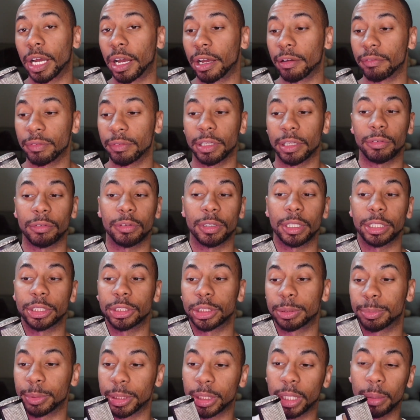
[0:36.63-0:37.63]
I've literally
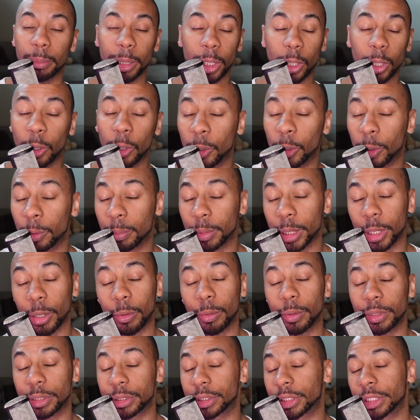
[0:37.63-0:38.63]
just been coming home and
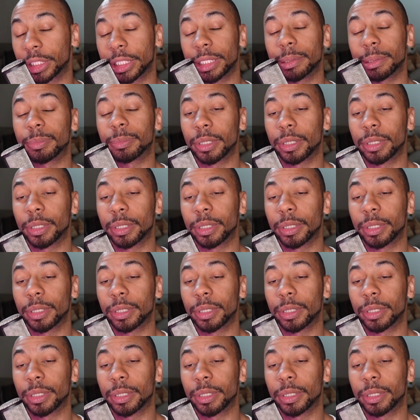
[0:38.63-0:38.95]
going to sleep.